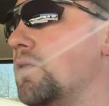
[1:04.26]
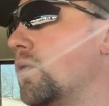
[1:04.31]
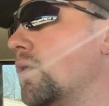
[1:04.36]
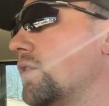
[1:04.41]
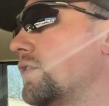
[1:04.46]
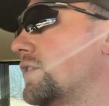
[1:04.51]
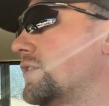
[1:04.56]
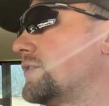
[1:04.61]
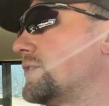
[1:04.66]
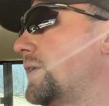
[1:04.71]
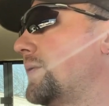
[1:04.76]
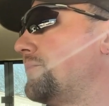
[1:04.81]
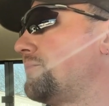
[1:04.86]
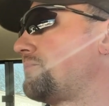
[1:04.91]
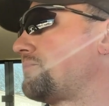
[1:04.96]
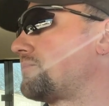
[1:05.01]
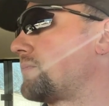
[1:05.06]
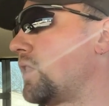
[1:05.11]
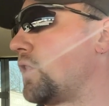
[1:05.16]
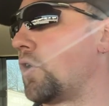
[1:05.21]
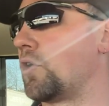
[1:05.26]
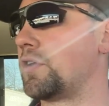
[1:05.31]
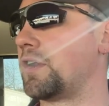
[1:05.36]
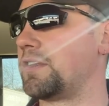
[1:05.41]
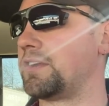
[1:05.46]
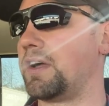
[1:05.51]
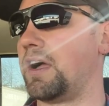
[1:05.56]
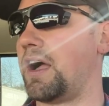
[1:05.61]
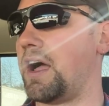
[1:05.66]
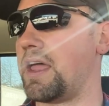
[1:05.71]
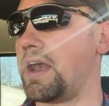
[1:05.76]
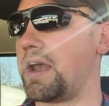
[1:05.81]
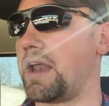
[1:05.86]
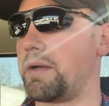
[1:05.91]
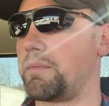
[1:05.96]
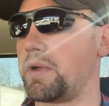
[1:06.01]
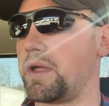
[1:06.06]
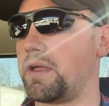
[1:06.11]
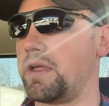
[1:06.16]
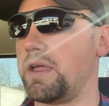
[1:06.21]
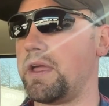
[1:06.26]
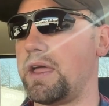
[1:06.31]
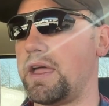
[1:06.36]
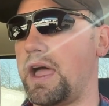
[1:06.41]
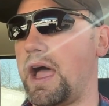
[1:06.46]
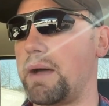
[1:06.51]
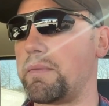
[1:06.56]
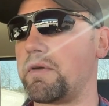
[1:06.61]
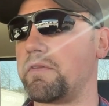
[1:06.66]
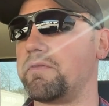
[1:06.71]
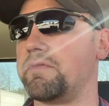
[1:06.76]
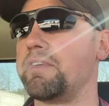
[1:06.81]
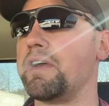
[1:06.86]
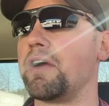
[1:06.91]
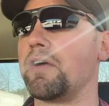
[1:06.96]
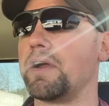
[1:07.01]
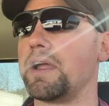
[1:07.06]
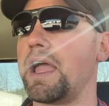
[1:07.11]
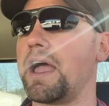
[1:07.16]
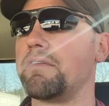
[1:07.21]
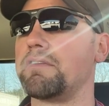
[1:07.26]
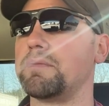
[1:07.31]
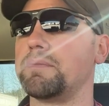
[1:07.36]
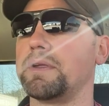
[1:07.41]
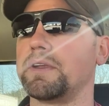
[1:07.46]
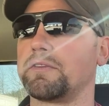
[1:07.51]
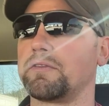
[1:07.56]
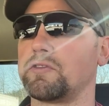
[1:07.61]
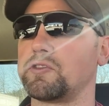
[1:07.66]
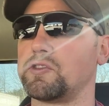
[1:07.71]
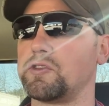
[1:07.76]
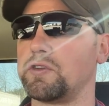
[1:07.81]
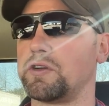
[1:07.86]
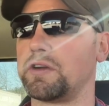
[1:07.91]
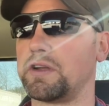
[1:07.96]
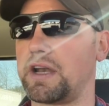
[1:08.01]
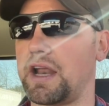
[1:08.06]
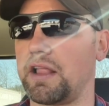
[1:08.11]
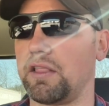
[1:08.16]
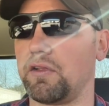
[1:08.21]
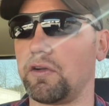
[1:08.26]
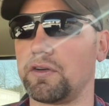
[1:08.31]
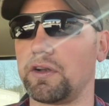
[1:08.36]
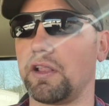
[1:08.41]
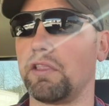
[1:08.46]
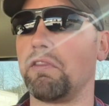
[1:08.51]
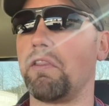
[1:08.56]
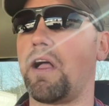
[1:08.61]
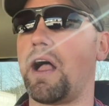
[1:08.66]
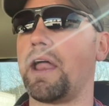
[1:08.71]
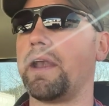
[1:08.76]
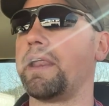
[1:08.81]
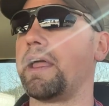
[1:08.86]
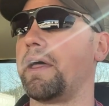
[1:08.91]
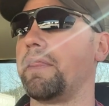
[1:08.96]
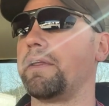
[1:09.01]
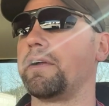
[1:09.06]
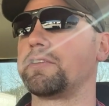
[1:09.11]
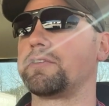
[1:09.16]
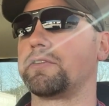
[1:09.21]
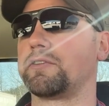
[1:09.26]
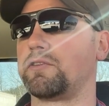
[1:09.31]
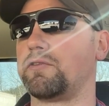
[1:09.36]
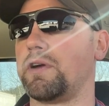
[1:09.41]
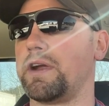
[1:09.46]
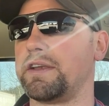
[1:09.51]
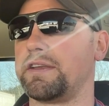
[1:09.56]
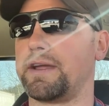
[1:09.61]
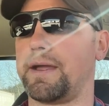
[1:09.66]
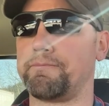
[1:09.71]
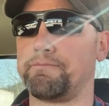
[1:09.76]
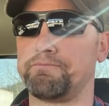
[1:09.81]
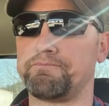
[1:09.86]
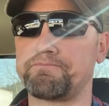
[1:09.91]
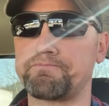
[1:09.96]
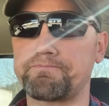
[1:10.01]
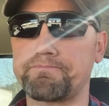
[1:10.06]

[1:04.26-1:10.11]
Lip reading: courses. So learned a ton, and I'm a very avid pistol shooter, and I learned a lot down there. So it was a great time.